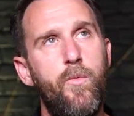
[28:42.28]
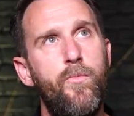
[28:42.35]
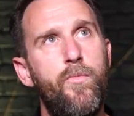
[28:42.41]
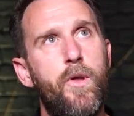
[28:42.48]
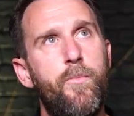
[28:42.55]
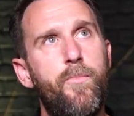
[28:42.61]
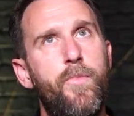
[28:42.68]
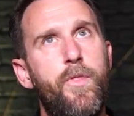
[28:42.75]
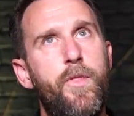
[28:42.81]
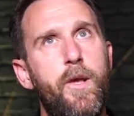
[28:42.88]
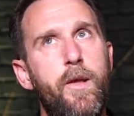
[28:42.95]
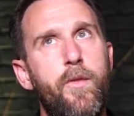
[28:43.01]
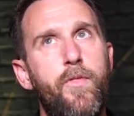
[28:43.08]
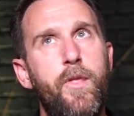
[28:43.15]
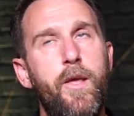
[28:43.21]
The,
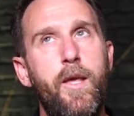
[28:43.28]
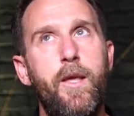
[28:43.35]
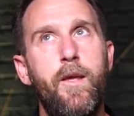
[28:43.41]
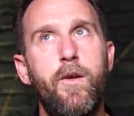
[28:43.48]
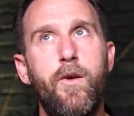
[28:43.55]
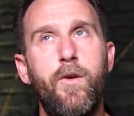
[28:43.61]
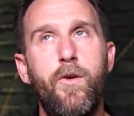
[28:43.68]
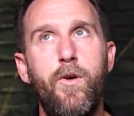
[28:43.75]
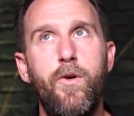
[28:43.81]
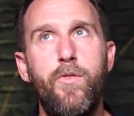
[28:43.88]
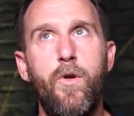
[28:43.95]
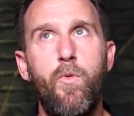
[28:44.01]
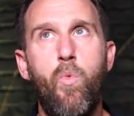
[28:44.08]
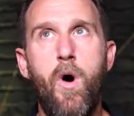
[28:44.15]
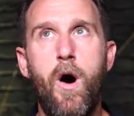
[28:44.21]
the, the,
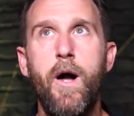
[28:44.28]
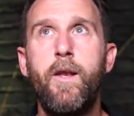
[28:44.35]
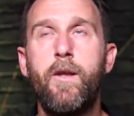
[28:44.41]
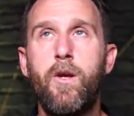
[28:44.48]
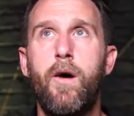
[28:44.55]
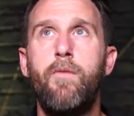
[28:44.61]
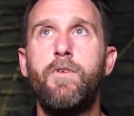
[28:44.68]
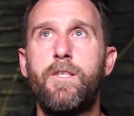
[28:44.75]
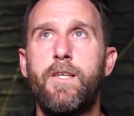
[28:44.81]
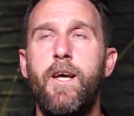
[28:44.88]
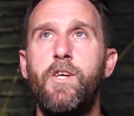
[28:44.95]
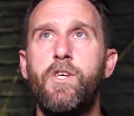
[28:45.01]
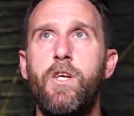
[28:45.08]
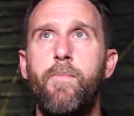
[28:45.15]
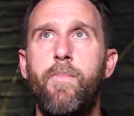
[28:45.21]
the wider
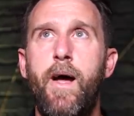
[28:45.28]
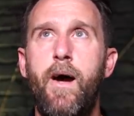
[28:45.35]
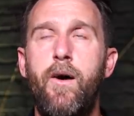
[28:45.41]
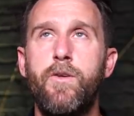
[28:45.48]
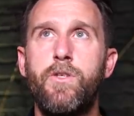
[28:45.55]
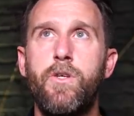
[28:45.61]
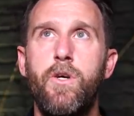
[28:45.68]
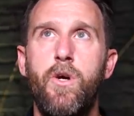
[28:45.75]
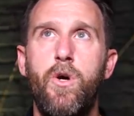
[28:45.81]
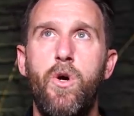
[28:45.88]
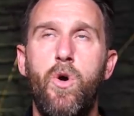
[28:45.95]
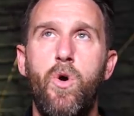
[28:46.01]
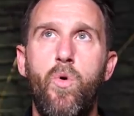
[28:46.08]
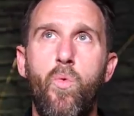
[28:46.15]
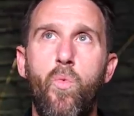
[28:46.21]
conversation about
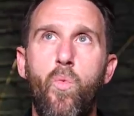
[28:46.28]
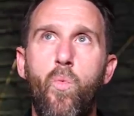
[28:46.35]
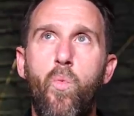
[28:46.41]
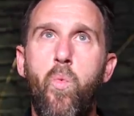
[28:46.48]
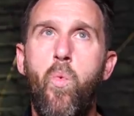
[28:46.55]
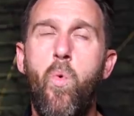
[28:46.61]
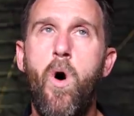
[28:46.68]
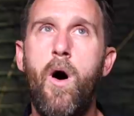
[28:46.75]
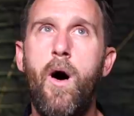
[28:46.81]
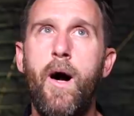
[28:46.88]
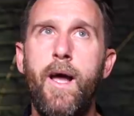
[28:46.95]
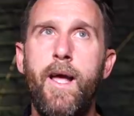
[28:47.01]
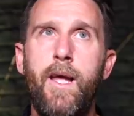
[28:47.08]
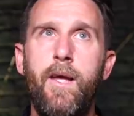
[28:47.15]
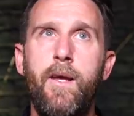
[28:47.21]

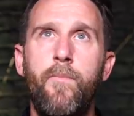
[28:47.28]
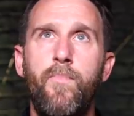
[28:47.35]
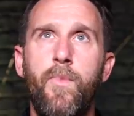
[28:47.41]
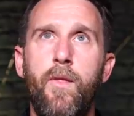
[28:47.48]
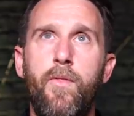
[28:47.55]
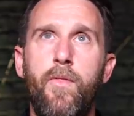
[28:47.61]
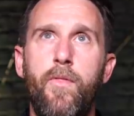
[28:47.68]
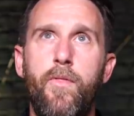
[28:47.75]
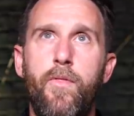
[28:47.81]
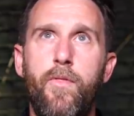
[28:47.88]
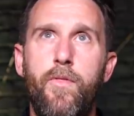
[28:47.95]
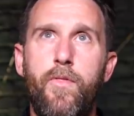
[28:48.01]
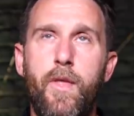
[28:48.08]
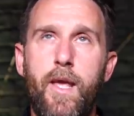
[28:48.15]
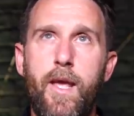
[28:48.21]
why
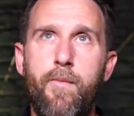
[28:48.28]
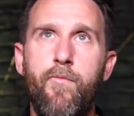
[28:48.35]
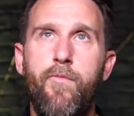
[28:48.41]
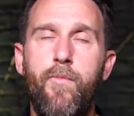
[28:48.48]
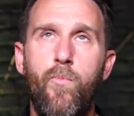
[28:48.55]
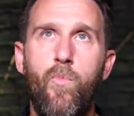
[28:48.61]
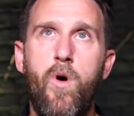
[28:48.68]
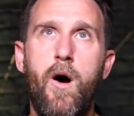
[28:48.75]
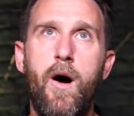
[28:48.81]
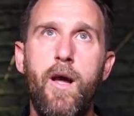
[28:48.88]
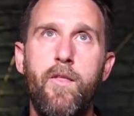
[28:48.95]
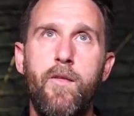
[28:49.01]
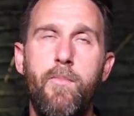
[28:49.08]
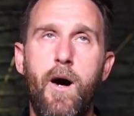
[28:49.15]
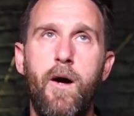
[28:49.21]
the, why
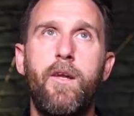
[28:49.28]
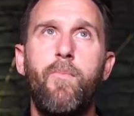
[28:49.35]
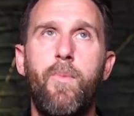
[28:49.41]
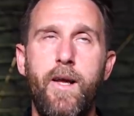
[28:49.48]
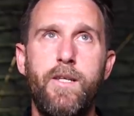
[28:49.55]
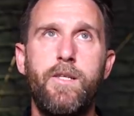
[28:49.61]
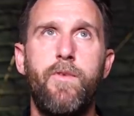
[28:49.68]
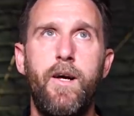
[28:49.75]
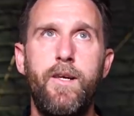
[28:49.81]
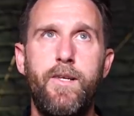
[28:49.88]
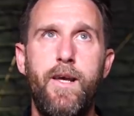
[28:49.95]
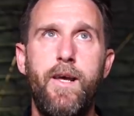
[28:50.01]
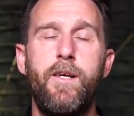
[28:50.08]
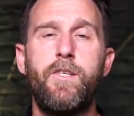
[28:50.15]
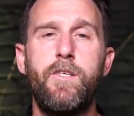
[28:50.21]
the marketplace of
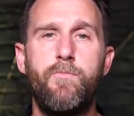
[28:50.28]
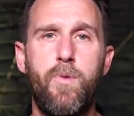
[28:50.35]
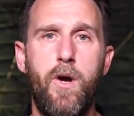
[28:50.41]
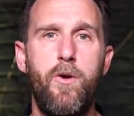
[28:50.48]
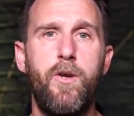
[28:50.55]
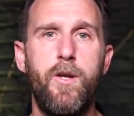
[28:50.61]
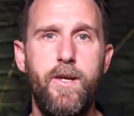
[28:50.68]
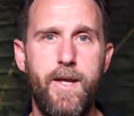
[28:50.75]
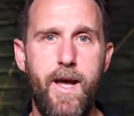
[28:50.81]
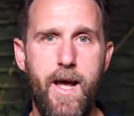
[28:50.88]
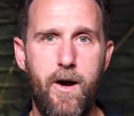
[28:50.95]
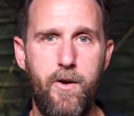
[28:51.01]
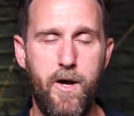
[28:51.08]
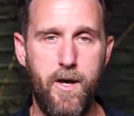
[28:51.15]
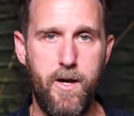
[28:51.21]
ideas has broken
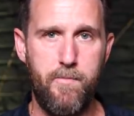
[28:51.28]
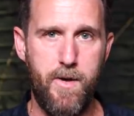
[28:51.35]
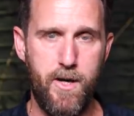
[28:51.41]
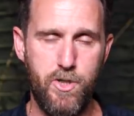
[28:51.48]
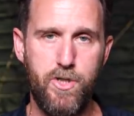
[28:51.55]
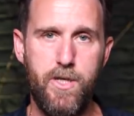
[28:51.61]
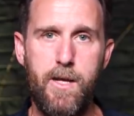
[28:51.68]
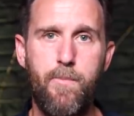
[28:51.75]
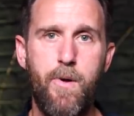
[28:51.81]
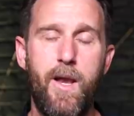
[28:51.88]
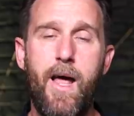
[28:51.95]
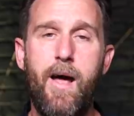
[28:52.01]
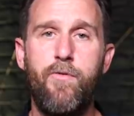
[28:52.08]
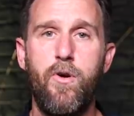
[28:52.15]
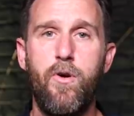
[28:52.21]
down at a much deeper
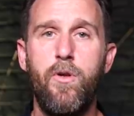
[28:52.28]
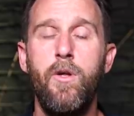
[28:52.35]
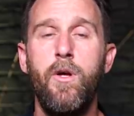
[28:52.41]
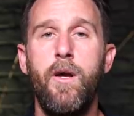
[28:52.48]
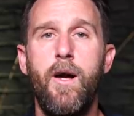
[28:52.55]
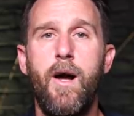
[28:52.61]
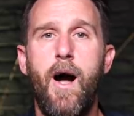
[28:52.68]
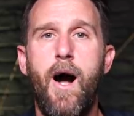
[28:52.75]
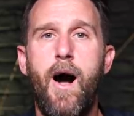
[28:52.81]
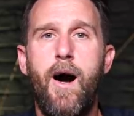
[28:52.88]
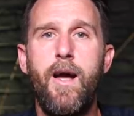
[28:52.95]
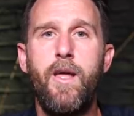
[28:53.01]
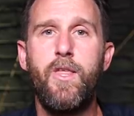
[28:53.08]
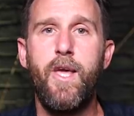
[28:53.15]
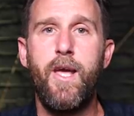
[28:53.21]
level,
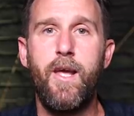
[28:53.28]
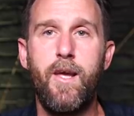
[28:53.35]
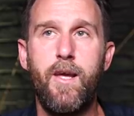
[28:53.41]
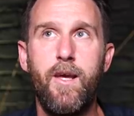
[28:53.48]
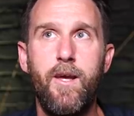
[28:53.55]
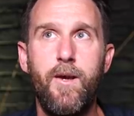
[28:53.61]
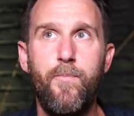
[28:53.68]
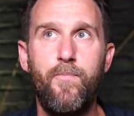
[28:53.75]
I think